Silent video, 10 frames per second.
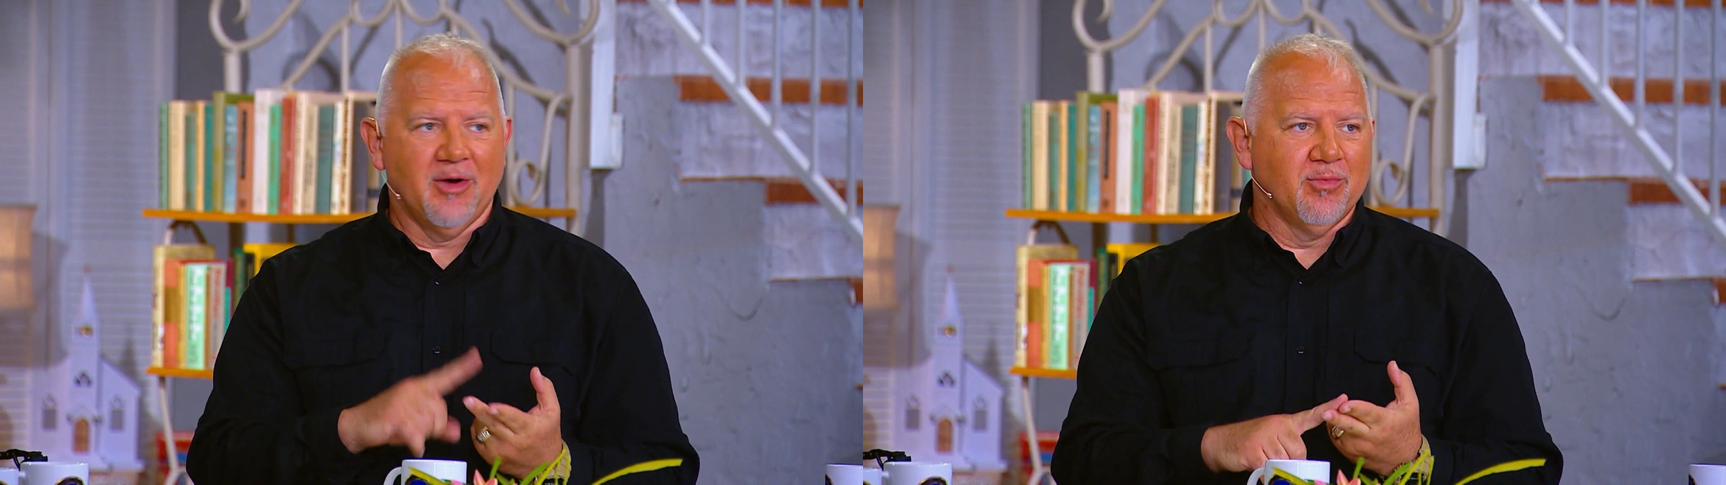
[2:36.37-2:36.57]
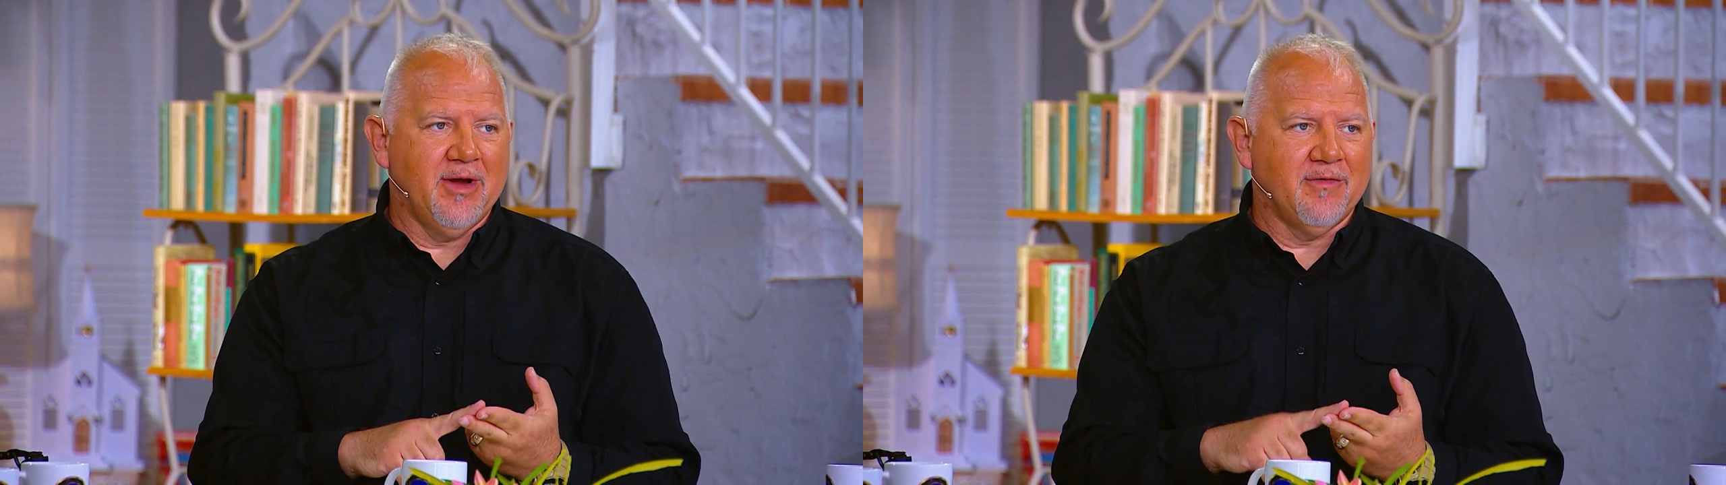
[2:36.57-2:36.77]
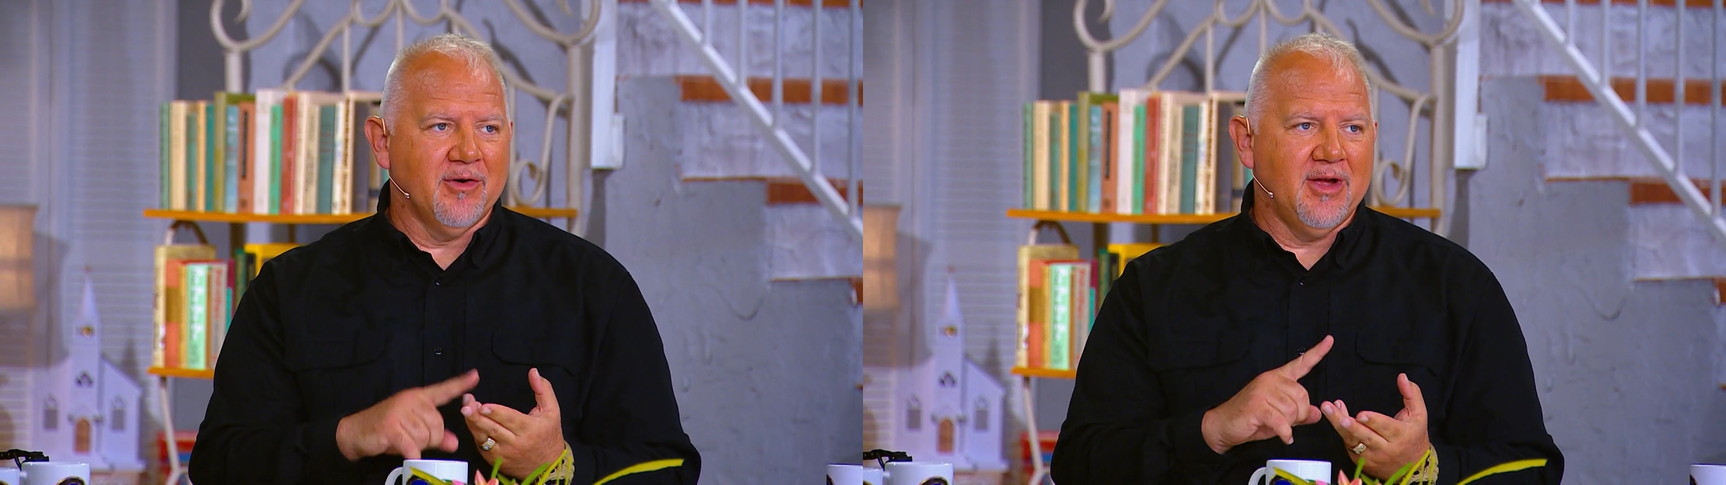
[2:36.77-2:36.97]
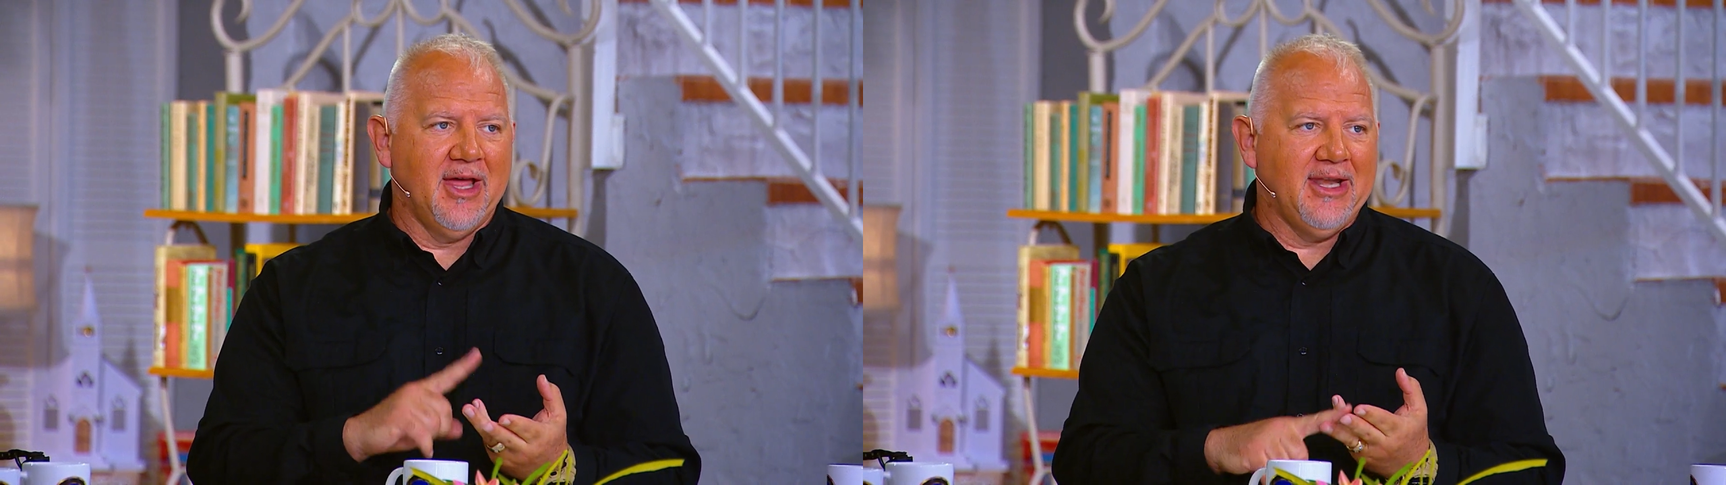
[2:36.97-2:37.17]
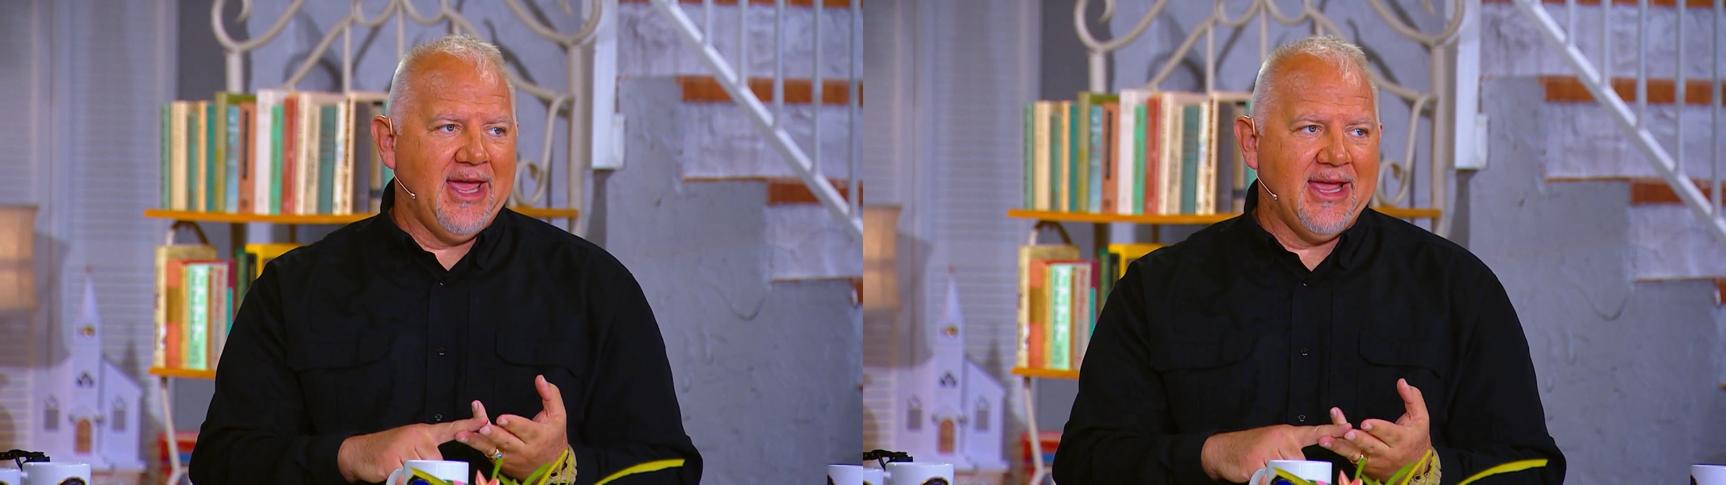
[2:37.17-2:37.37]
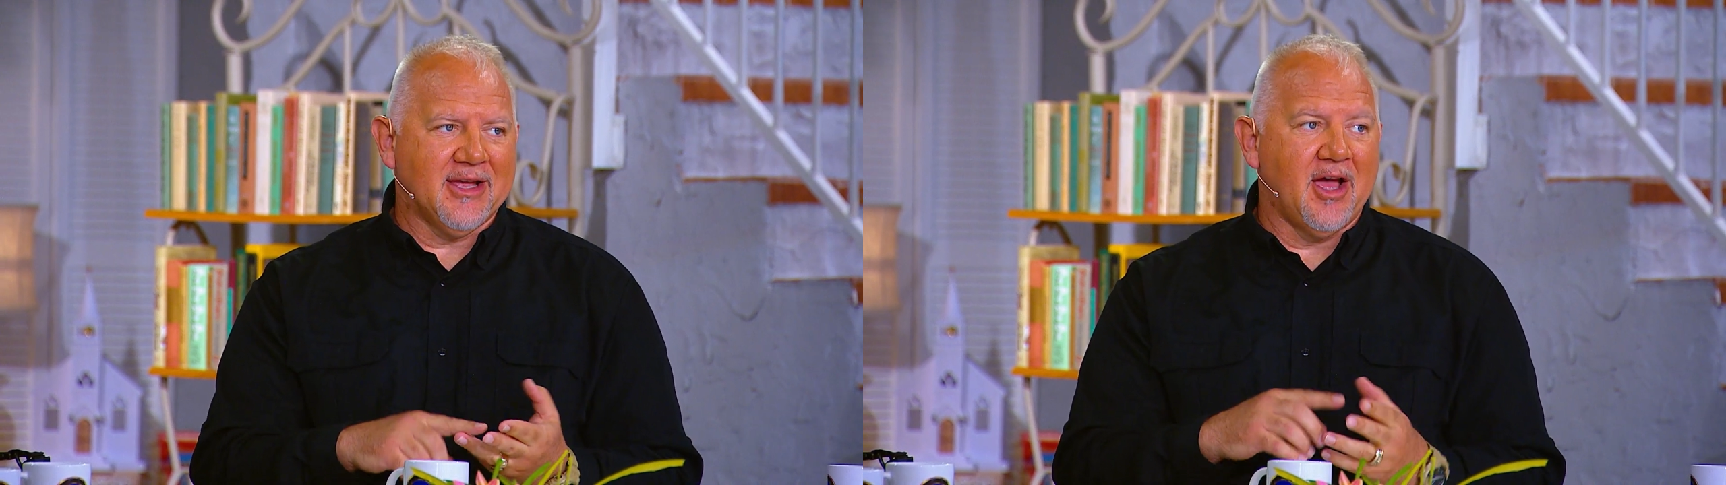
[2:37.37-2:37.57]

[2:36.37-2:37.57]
a river, a lake,